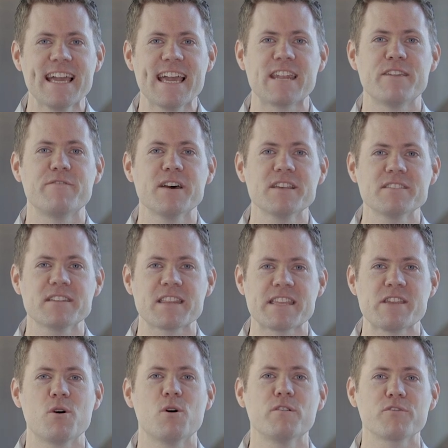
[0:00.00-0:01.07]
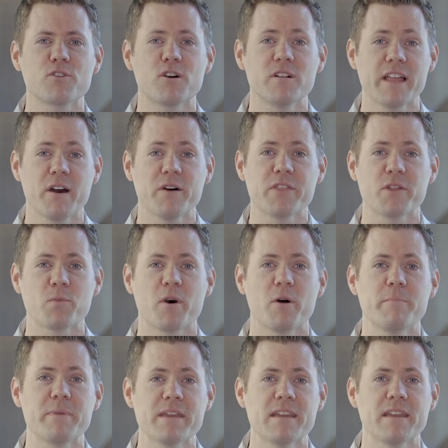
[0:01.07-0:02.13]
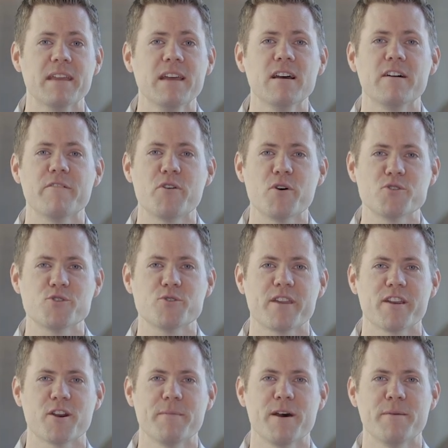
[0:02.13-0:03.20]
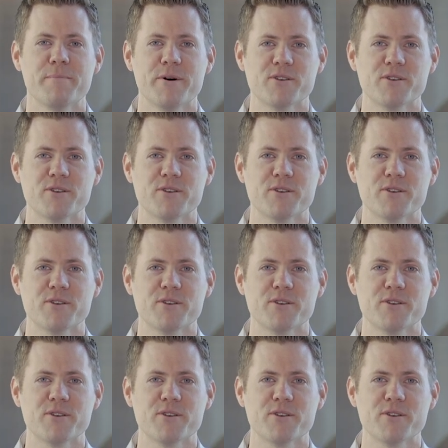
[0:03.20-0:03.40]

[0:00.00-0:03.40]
and investing in the overall health and well-being of those you care about